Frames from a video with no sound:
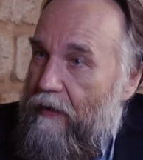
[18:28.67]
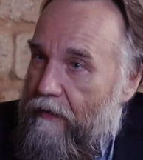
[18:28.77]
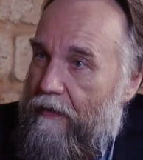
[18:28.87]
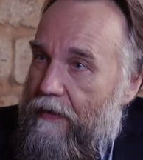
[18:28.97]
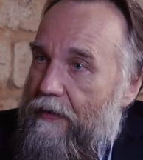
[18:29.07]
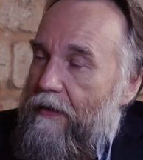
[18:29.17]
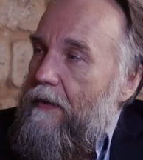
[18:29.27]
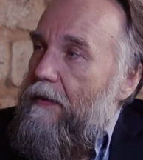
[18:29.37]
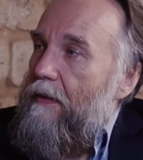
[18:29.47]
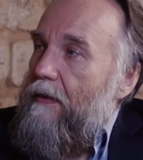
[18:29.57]

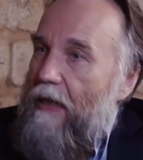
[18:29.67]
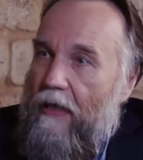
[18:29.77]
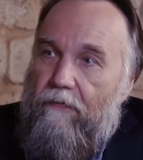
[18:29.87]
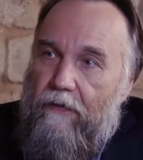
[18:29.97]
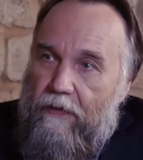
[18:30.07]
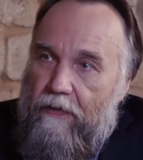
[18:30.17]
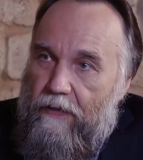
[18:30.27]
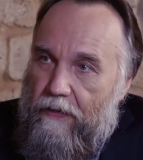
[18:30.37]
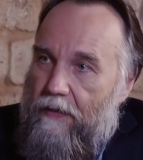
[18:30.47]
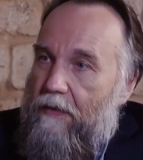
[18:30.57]
terrorists,
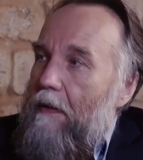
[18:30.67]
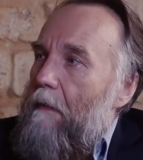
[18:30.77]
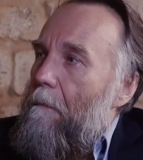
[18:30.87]
takfirists,